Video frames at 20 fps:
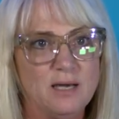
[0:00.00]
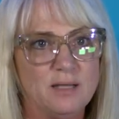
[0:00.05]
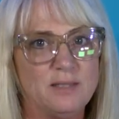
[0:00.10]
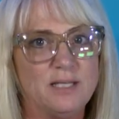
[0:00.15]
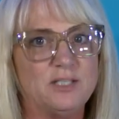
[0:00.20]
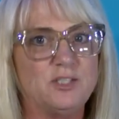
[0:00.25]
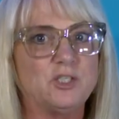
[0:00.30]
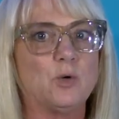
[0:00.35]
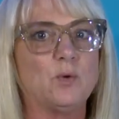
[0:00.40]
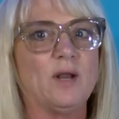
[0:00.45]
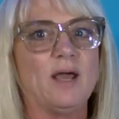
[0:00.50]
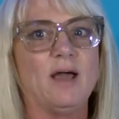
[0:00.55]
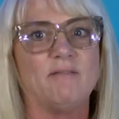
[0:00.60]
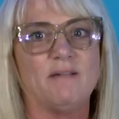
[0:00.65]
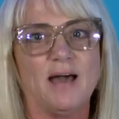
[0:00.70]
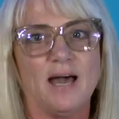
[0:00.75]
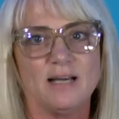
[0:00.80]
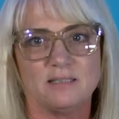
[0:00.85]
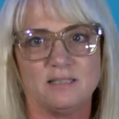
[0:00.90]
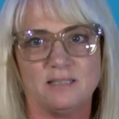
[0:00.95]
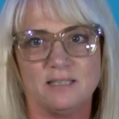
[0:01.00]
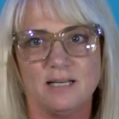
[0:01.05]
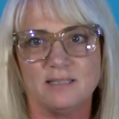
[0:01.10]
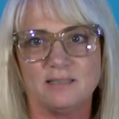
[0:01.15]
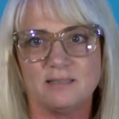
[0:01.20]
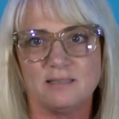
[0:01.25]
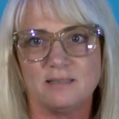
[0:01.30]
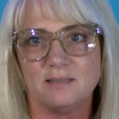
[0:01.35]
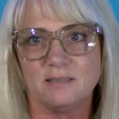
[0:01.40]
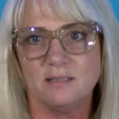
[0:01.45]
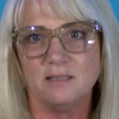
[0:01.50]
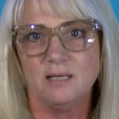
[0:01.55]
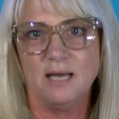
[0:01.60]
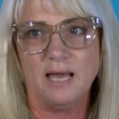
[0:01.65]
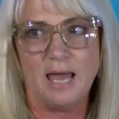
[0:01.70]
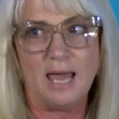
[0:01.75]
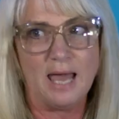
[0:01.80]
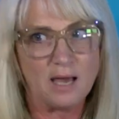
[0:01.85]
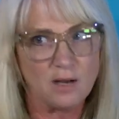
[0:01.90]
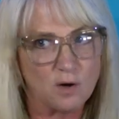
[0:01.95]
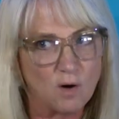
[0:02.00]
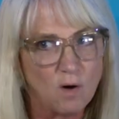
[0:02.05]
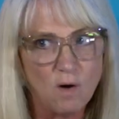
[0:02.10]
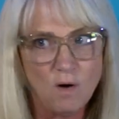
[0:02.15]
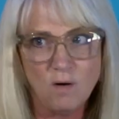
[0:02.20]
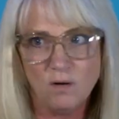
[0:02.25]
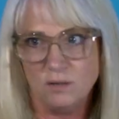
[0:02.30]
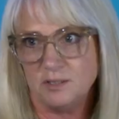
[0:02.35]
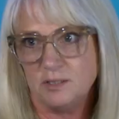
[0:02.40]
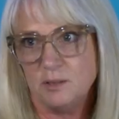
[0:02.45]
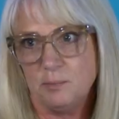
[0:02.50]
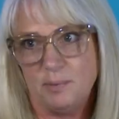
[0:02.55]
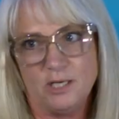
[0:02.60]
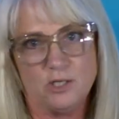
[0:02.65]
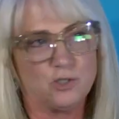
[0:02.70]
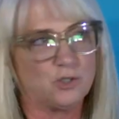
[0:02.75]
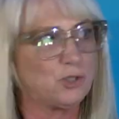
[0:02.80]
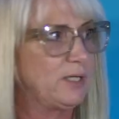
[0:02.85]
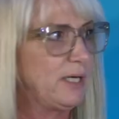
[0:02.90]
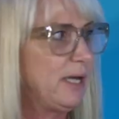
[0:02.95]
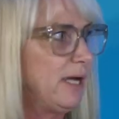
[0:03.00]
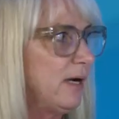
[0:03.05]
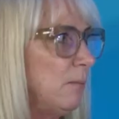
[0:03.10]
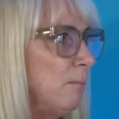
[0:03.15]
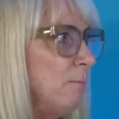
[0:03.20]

that don't have access at all to patient care,